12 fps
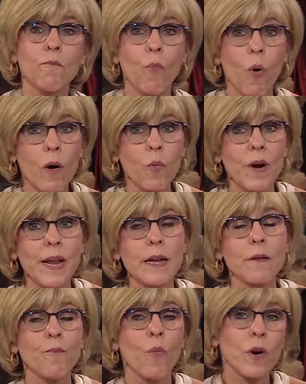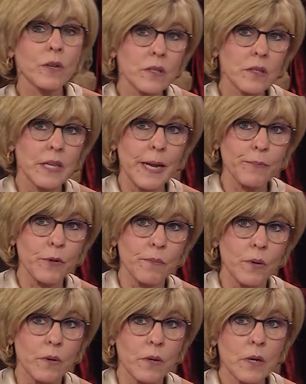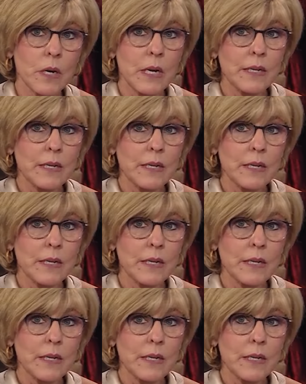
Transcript: more weak, more mm-hmm. susceptible yeah.